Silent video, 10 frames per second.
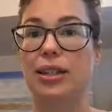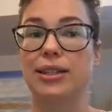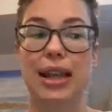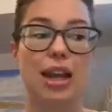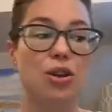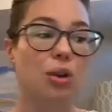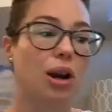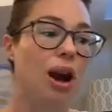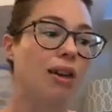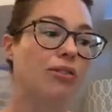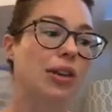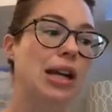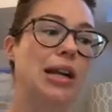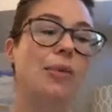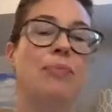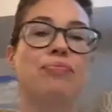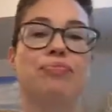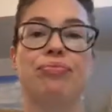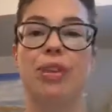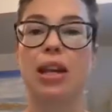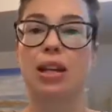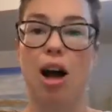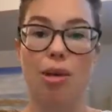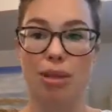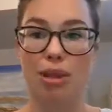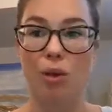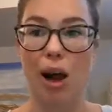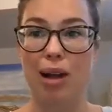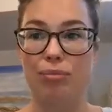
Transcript: Say you are offering a goblet squat.